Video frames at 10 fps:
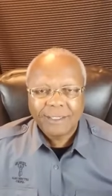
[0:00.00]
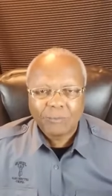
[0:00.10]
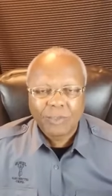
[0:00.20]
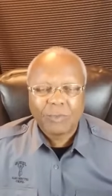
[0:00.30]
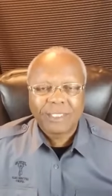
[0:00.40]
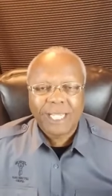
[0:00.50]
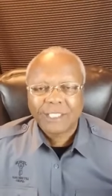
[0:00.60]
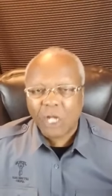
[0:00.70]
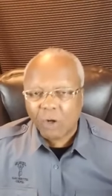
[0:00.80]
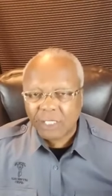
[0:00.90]
When, when they
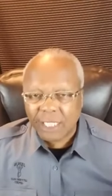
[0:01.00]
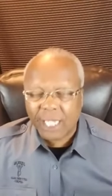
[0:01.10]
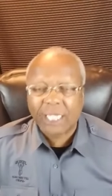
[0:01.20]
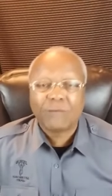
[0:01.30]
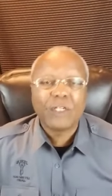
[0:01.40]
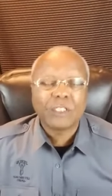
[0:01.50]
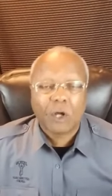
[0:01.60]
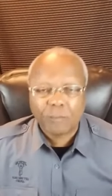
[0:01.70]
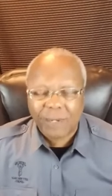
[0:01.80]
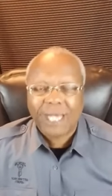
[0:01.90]
talk negative, we
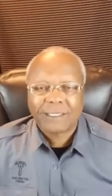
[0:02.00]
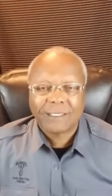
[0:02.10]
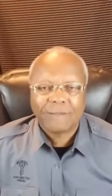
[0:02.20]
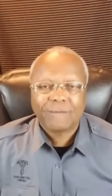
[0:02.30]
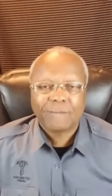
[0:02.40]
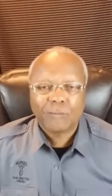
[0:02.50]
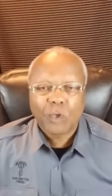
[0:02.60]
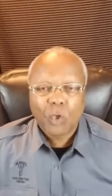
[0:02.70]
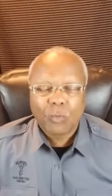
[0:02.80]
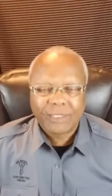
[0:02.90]
talk positive.
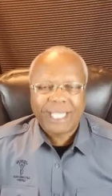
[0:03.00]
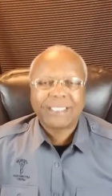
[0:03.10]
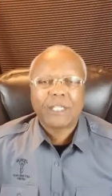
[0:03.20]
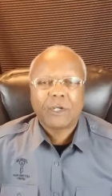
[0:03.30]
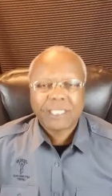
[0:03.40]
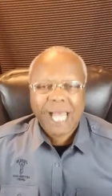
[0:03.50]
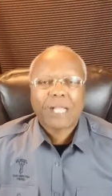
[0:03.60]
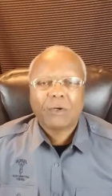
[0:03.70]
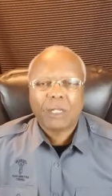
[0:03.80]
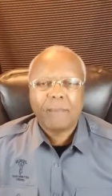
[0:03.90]
When they say you're
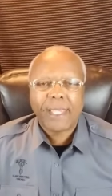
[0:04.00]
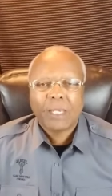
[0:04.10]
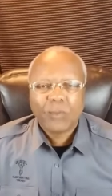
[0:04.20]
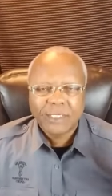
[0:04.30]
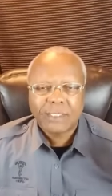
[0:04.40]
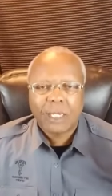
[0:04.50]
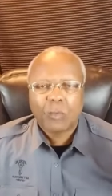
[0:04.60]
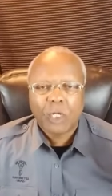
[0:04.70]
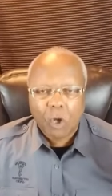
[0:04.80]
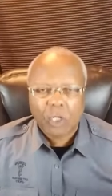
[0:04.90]
not going to make it, we say
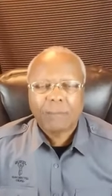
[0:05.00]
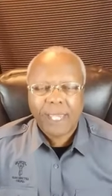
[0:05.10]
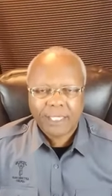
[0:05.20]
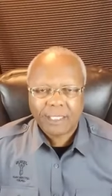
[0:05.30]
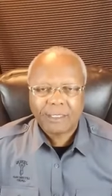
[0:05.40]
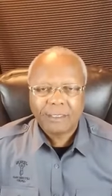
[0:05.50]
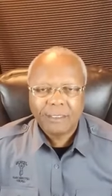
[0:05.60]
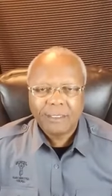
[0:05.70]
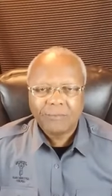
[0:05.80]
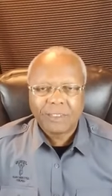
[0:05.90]
we're going to make it.
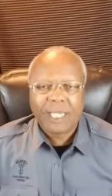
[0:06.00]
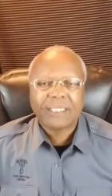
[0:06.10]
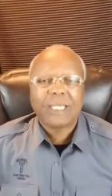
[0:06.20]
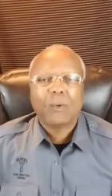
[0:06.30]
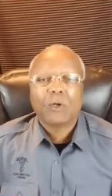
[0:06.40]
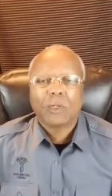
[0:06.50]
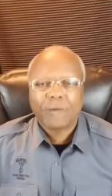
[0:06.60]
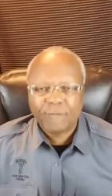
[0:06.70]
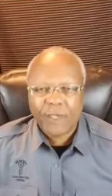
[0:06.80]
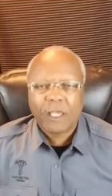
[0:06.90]
When they say we're going
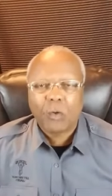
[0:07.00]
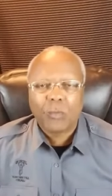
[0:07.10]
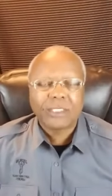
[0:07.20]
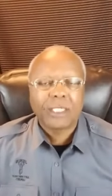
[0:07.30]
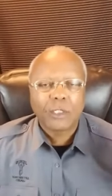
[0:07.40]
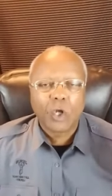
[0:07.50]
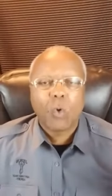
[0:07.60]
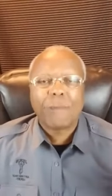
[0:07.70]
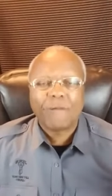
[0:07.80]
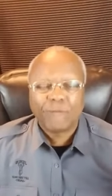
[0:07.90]
to fail, we say
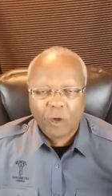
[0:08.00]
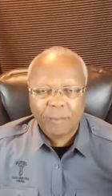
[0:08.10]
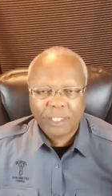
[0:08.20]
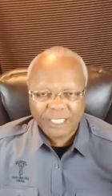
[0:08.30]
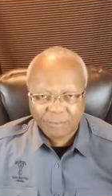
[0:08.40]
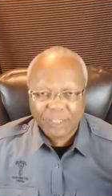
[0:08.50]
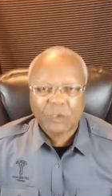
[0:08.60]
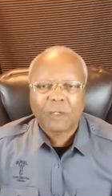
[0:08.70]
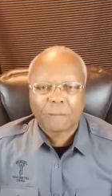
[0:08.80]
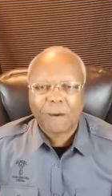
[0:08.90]
no weapon formed against me is
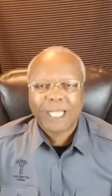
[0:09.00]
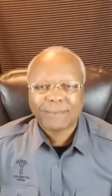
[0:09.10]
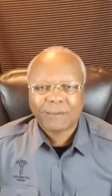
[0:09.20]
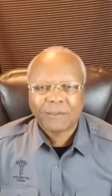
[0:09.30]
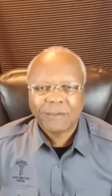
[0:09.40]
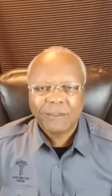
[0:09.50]
going to prosper.